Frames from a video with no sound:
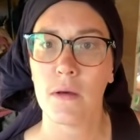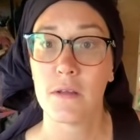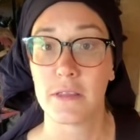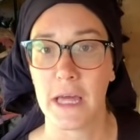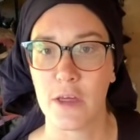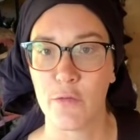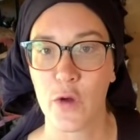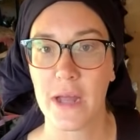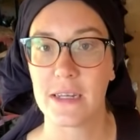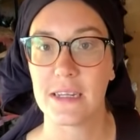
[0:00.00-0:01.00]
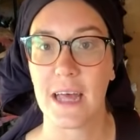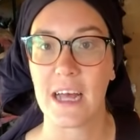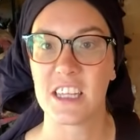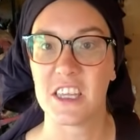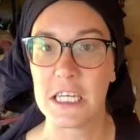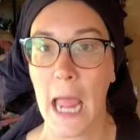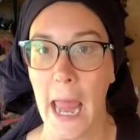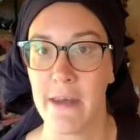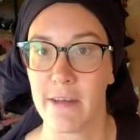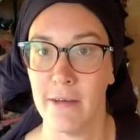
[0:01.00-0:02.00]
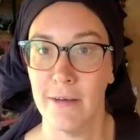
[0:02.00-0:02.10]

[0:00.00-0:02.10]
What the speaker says: Thank you for ending that. The end.